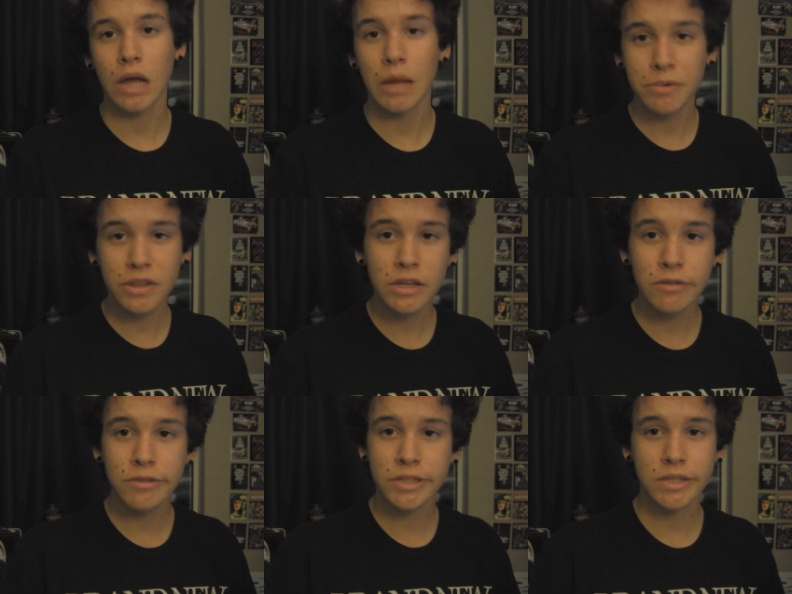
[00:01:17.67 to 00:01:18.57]
I
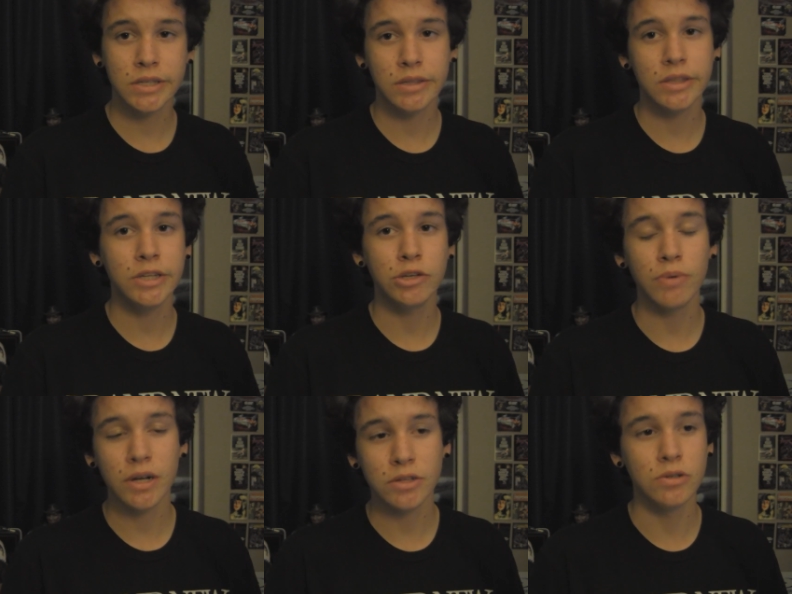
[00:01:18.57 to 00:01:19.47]
believe this is the
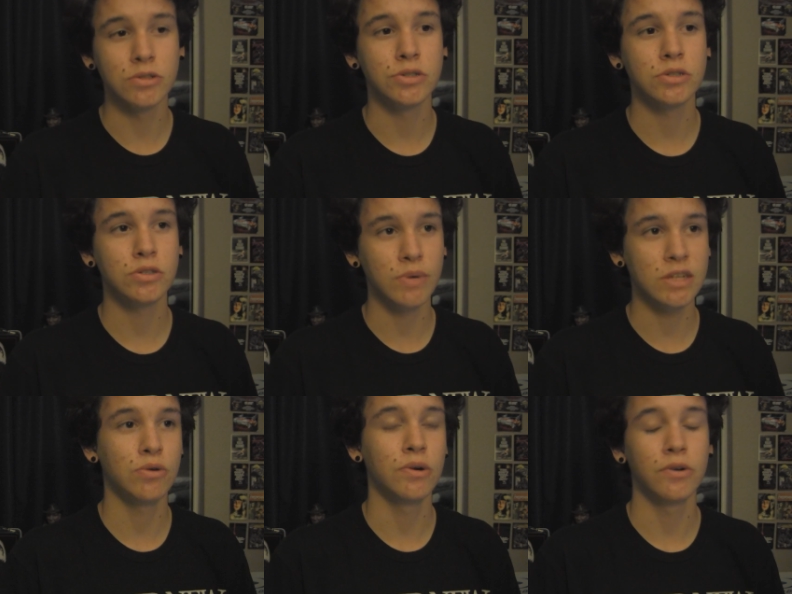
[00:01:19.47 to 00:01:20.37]
director's
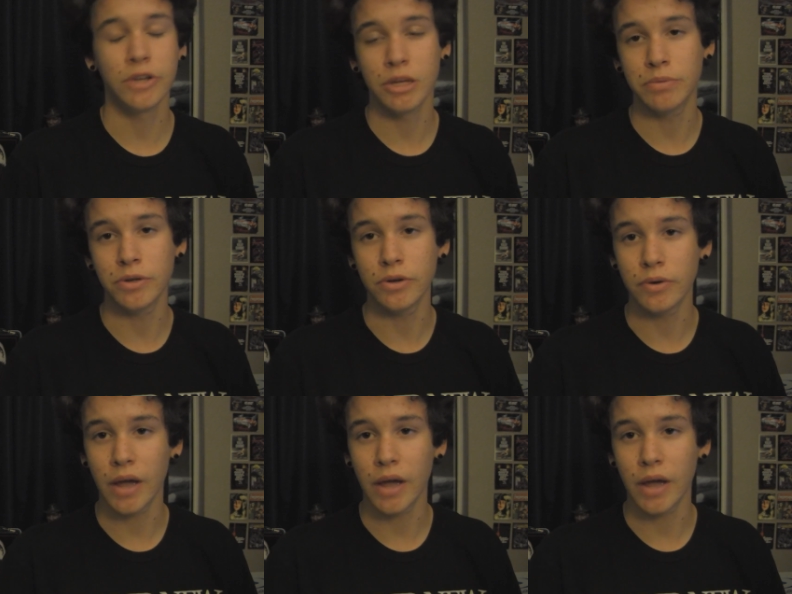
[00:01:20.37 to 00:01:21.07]
directorial debut,